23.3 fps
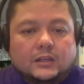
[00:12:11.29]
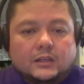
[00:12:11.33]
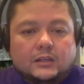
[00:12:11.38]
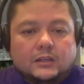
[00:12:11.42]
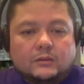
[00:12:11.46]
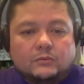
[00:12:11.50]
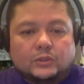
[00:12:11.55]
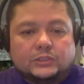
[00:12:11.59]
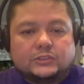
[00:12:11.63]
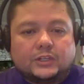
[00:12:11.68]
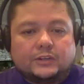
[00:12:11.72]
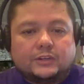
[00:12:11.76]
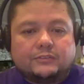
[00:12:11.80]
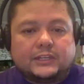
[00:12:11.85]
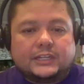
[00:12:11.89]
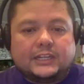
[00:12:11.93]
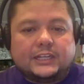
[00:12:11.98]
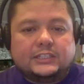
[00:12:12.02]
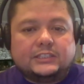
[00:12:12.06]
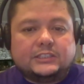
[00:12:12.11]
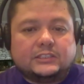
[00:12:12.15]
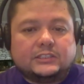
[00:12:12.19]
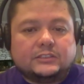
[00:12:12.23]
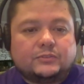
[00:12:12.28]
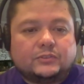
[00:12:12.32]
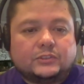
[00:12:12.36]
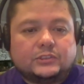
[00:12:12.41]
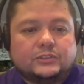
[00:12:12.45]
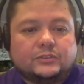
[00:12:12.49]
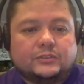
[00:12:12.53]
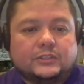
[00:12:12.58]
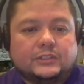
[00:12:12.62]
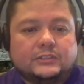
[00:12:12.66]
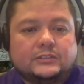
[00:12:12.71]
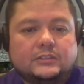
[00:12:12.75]
What certifications for
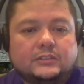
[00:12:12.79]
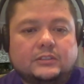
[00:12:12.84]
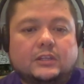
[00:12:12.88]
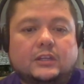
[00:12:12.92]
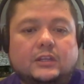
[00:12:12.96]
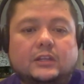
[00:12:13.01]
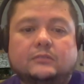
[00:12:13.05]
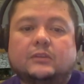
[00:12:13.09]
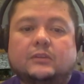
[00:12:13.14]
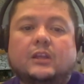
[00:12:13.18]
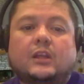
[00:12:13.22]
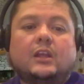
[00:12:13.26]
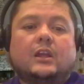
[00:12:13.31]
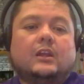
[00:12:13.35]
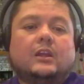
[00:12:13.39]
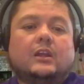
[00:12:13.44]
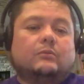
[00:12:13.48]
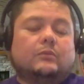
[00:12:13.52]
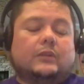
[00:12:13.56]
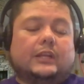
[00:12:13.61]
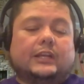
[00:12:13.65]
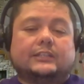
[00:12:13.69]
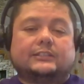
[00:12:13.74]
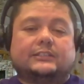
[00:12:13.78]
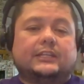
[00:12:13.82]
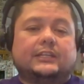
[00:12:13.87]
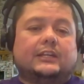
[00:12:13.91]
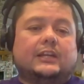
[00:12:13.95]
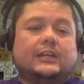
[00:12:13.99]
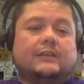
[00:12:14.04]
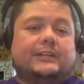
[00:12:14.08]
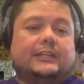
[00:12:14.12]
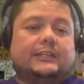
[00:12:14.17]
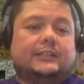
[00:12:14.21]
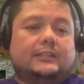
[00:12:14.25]
students? Like I said,
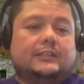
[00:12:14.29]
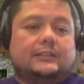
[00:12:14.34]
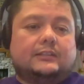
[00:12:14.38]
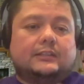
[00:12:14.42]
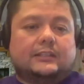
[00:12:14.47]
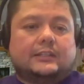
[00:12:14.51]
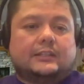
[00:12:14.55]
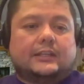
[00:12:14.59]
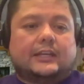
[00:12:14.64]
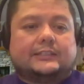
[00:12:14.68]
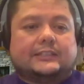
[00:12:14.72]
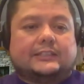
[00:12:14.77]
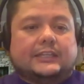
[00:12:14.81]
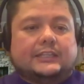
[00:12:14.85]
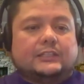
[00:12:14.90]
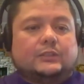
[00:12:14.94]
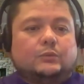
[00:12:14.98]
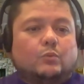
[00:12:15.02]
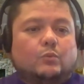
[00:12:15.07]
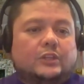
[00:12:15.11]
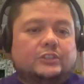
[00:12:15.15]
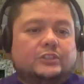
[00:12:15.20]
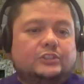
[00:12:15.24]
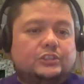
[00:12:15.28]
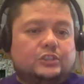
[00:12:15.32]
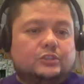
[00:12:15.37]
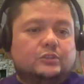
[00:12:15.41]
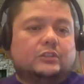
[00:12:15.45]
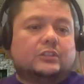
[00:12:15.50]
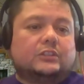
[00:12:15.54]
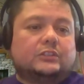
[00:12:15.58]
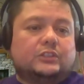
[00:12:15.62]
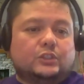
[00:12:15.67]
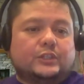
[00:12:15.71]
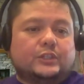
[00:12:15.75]
I mean, I think ones to
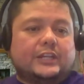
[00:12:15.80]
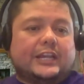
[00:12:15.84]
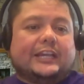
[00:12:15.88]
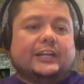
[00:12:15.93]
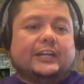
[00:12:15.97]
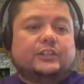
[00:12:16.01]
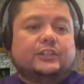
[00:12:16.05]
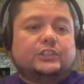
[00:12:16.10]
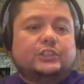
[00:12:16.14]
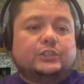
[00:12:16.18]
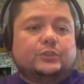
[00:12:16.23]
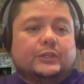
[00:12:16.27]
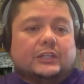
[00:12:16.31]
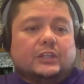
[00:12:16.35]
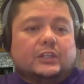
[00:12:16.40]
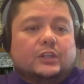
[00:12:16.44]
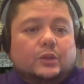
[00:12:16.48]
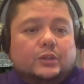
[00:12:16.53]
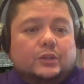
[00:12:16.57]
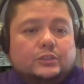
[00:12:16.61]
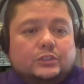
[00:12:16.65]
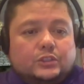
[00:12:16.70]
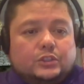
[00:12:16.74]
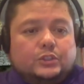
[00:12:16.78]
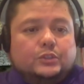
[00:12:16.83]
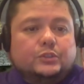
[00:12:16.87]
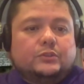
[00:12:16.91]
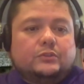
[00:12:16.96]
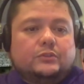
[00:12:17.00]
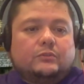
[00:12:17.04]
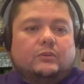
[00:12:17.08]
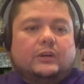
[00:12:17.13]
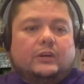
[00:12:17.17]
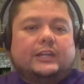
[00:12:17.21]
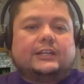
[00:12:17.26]
cater to and look to,
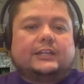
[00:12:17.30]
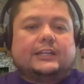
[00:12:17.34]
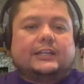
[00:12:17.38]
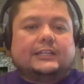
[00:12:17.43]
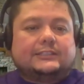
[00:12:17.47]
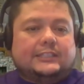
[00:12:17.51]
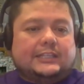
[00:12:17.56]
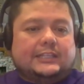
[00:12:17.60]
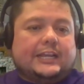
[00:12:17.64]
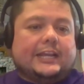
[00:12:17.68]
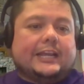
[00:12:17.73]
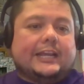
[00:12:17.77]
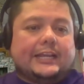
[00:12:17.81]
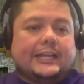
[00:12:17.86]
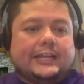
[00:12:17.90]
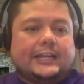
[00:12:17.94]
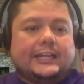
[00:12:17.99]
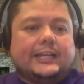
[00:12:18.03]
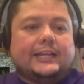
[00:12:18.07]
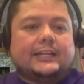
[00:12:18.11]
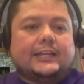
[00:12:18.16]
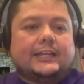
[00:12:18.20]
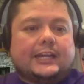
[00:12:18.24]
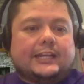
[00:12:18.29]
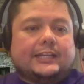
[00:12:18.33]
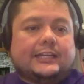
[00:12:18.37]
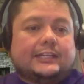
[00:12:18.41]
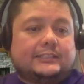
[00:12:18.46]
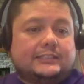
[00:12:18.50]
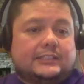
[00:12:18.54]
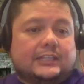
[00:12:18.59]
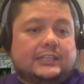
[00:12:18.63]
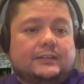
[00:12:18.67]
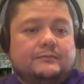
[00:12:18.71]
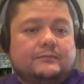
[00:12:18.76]
right, is the
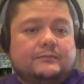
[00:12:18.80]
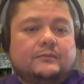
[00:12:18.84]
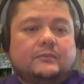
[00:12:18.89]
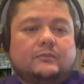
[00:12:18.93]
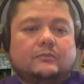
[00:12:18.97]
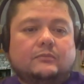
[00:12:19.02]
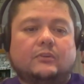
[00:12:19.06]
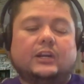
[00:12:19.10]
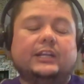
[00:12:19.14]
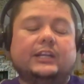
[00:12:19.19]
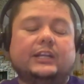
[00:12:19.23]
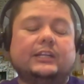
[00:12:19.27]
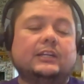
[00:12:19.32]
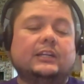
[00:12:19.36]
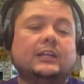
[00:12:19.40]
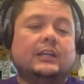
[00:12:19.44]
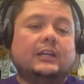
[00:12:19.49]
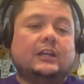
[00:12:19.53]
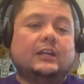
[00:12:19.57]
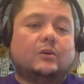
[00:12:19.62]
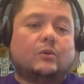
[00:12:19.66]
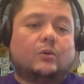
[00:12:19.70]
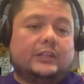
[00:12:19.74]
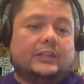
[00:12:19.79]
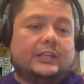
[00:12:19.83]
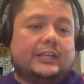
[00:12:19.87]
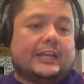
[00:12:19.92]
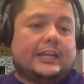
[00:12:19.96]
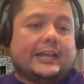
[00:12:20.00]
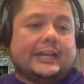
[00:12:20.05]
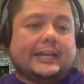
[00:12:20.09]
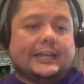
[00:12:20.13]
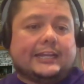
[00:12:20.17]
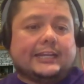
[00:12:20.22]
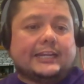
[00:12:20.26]
AAISM, right, or the
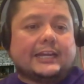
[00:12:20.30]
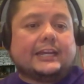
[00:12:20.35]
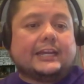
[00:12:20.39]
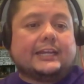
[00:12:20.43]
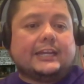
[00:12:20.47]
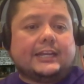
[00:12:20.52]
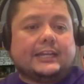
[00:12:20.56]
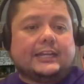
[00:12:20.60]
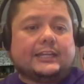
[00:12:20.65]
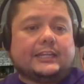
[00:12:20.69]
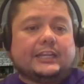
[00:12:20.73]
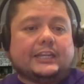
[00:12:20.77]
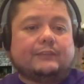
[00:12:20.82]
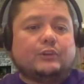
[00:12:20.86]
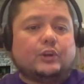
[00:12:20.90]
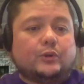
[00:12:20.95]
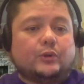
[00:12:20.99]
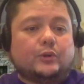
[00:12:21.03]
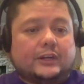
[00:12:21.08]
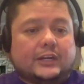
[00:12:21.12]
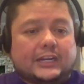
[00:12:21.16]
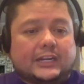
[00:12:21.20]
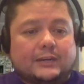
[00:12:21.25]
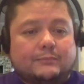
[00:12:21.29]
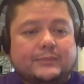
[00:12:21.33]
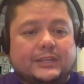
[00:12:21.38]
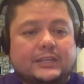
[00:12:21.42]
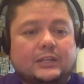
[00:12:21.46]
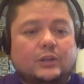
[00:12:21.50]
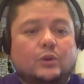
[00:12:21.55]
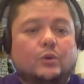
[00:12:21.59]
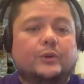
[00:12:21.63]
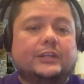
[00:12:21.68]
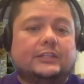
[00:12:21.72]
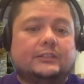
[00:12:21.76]
AAIA if you're going to be
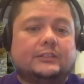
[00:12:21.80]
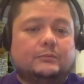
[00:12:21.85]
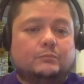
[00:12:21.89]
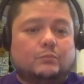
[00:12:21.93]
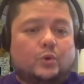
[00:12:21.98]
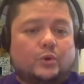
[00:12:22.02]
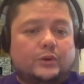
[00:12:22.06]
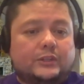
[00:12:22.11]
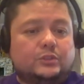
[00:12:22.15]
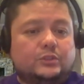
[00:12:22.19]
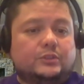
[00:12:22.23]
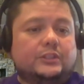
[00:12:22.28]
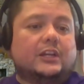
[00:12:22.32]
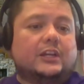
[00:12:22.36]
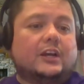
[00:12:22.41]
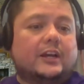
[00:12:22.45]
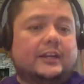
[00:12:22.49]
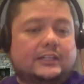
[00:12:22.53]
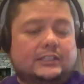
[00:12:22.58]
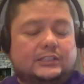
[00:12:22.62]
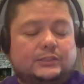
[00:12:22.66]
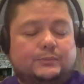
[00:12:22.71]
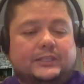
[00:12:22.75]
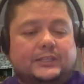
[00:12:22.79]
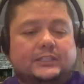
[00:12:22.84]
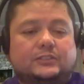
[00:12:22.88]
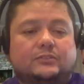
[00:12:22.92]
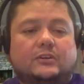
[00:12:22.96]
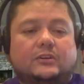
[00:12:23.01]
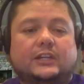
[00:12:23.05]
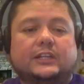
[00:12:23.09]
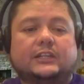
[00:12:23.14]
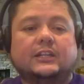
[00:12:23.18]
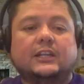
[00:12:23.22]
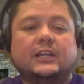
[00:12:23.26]
going more into the audit space,
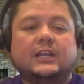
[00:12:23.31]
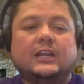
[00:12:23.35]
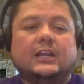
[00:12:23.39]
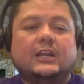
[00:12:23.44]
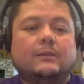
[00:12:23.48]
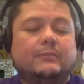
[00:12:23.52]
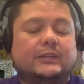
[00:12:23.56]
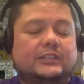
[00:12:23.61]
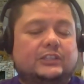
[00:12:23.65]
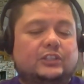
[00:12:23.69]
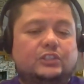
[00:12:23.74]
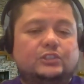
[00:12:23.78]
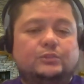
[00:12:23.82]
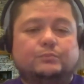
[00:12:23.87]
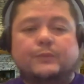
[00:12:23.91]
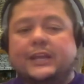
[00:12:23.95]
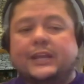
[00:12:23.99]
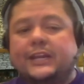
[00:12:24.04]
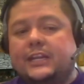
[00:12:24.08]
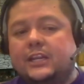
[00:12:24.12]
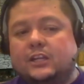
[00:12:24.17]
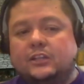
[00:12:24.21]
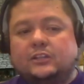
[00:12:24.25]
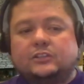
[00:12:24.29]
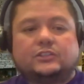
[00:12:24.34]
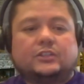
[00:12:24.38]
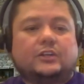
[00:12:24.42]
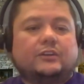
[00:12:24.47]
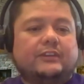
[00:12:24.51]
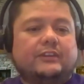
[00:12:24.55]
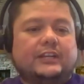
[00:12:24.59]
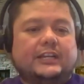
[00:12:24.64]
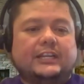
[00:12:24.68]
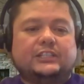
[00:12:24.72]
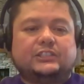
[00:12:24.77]
right? But there's many other
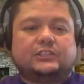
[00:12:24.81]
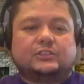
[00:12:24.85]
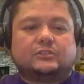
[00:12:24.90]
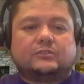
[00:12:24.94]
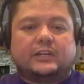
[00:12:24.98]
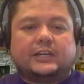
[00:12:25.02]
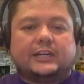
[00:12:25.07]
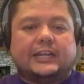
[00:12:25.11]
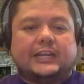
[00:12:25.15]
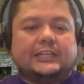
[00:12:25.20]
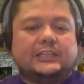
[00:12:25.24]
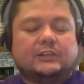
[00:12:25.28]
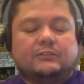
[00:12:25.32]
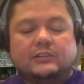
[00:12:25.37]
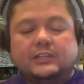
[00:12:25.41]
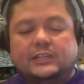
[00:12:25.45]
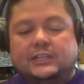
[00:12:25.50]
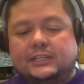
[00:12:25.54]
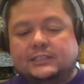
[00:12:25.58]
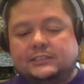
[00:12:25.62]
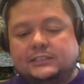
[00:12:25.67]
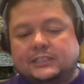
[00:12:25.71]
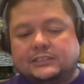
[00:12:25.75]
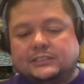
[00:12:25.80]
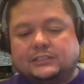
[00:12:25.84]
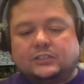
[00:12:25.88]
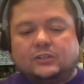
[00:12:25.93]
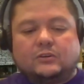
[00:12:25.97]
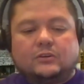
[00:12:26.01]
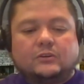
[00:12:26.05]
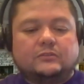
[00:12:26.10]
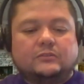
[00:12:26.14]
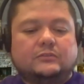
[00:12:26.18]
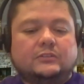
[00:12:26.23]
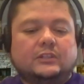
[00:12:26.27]
certifications, right? AWS has their
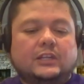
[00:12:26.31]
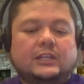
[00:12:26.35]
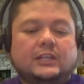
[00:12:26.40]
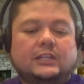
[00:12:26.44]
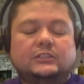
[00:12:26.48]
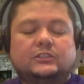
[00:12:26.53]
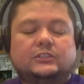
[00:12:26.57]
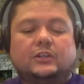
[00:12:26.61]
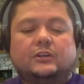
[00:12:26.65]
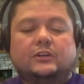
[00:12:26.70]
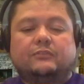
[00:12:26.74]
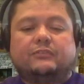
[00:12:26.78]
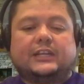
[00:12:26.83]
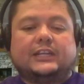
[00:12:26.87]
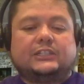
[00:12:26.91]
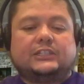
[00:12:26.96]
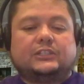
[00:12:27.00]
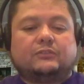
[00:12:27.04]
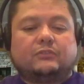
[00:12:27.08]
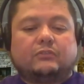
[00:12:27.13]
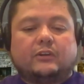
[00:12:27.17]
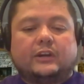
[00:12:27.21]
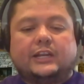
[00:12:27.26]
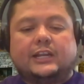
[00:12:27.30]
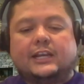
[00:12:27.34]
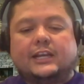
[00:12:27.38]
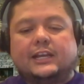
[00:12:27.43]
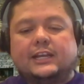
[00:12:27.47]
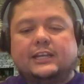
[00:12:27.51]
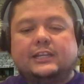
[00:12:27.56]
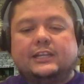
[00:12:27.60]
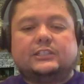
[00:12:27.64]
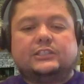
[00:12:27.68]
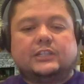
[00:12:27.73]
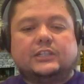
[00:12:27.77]
own certification for
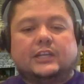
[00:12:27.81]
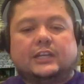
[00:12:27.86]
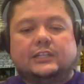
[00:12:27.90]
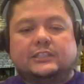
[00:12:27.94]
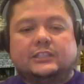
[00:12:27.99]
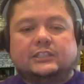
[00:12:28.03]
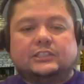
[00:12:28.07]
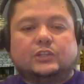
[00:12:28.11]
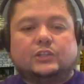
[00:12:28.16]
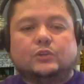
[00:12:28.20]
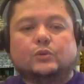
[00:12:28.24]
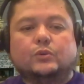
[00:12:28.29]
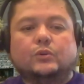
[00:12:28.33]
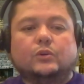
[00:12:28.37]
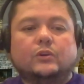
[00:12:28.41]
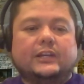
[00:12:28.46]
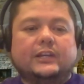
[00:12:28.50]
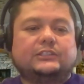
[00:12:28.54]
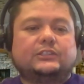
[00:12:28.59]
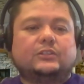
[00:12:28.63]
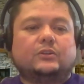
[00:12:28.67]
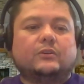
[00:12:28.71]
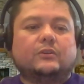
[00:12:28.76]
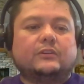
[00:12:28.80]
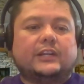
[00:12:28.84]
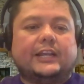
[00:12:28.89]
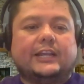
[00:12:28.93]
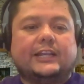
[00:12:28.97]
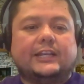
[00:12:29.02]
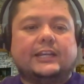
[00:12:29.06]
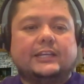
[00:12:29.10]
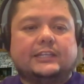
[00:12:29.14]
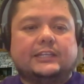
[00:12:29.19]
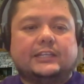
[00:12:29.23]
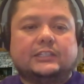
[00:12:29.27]
AI. I think Google has their own
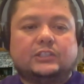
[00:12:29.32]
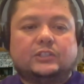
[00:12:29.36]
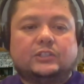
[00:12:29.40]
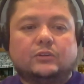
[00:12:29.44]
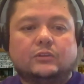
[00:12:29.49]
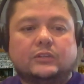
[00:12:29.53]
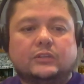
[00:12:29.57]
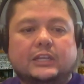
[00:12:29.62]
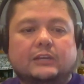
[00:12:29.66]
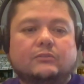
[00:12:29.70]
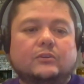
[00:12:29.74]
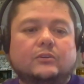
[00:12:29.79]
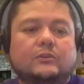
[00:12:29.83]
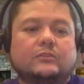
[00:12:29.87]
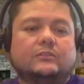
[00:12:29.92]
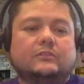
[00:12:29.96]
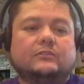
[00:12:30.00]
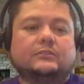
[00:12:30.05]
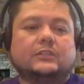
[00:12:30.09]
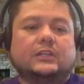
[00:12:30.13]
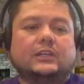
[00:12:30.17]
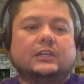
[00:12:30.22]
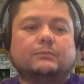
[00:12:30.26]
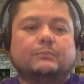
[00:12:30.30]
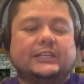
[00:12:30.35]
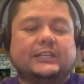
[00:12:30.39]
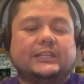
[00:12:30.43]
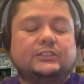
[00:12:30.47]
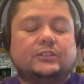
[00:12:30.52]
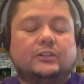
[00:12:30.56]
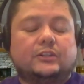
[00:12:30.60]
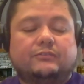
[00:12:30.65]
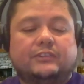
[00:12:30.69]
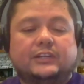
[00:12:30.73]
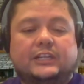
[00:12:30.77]
AI intro level based
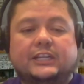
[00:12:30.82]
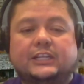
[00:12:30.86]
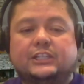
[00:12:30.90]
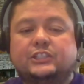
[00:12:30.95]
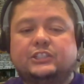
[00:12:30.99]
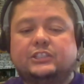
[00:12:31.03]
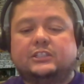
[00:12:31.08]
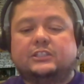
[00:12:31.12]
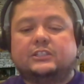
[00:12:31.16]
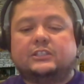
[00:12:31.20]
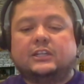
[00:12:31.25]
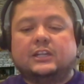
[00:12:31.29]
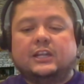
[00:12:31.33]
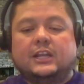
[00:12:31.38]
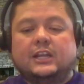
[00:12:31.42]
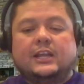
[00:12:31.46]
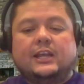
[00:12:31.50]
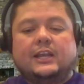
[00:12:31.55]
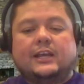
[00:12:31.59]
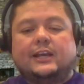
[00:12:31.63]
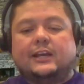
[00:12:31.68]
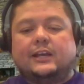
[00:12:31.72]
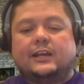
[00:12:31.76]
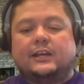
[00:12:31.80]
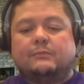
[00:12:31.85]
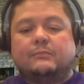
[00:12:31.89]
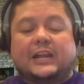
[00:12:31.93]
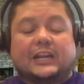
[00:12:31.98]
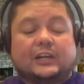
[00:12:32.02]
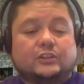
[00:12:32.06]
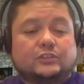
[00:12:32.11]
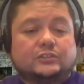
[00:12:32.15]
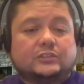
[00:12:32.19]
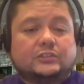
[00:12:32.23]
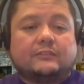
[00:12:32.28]
certification.
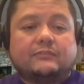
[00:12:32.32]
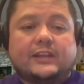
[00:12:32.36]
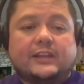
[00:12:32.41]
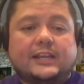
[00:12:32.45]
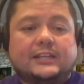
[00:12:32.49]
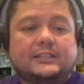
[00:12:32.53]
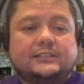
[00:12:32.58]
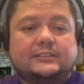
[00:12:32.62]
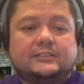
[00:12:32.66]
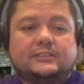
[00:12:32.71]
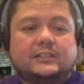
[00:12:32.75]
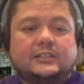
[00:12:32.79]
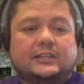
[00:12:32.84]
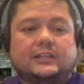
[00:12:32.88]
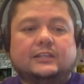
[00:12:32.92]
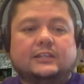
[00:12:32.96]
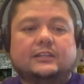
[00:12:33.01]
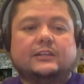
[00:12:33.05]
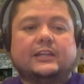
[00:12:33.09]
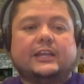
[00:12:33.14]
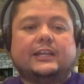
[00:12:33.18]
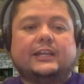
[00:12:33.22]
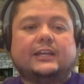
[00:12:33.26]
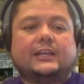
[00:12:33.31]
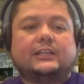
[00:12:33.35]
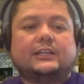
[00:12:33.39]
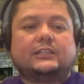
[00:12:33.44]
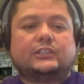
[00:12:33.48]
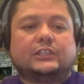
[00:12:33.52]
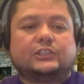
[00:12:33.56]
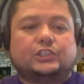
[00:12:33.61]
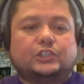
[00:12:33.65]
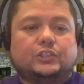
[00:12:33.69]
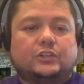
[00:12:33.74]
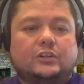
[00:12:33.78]
Microsoft has AI
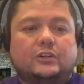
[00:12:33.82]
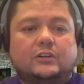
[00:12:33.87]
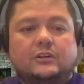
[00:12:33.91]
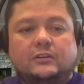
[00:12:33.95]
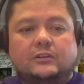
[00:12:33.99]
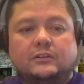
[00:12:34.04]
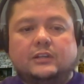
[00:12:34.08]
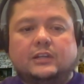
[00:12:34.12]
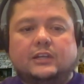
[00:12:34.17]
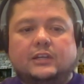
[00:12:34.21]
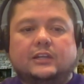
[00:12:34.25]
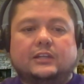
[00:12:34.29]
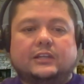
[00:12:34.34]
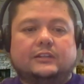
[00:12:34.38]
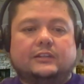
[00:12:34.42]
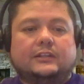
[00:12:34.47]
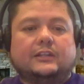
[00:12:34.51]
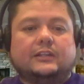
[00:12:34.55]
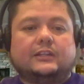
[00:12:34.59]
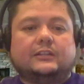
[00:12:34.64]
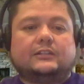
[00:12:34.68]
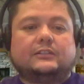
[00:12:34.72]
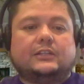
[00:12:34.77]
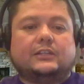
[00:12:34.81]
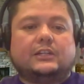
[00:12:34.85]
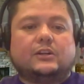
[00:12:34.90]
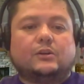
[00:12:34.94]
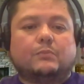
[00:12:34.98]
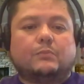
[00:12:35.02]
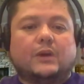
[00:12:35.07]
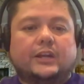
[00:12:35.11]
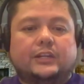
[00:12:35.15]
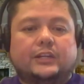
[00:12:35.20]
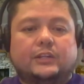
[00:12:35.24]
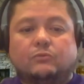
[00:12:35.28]
Azure and
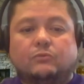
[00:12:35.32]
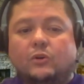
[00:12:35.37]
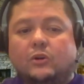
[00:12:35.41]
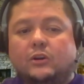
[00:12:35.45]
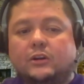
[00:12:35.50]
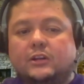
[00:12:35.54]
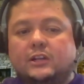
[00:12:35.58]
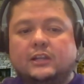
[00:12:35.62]
body of work.